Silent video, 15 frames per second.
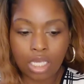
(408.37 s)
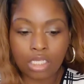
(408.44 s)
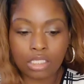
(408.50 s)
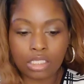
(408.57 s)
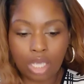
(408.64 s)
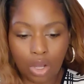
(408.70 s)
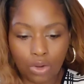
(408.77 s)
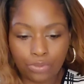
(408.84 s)

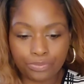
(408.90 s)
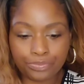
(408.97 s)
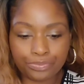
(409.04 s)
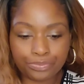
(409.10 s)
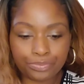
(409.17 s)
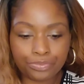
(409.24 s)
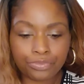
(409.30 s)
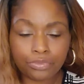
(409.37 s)
So
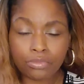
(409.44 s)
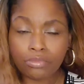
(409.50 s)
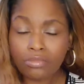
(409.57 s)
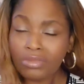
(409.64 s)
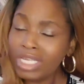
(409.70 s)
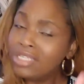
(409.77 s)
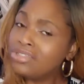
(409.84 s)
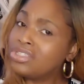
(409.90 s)

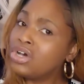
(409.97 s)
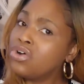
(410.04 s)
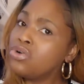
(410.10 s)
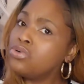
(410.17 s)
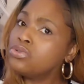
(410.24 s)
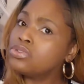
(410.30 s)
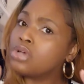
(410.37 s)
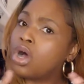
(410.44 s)

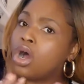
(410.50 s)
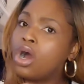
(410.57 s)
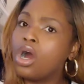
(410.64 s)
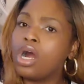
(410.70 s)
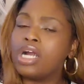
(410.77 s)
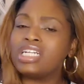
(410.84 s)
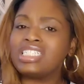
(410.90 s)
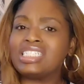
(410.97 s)
those
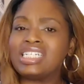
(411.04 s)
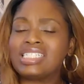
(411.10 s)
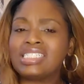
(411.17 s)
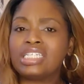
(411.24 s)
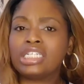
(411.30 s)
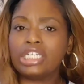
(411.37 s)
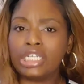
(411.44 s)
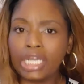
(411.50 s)
are just
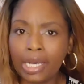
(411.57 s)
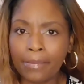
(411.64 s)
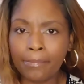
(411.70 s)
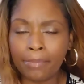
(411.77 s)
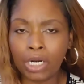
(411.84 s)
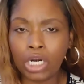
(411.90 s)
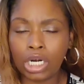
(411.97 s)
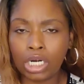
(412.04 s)
a
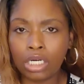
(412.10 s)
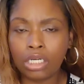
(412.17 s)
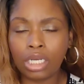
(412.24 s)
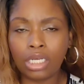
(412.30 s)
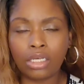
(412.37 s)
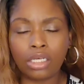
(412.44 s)
number.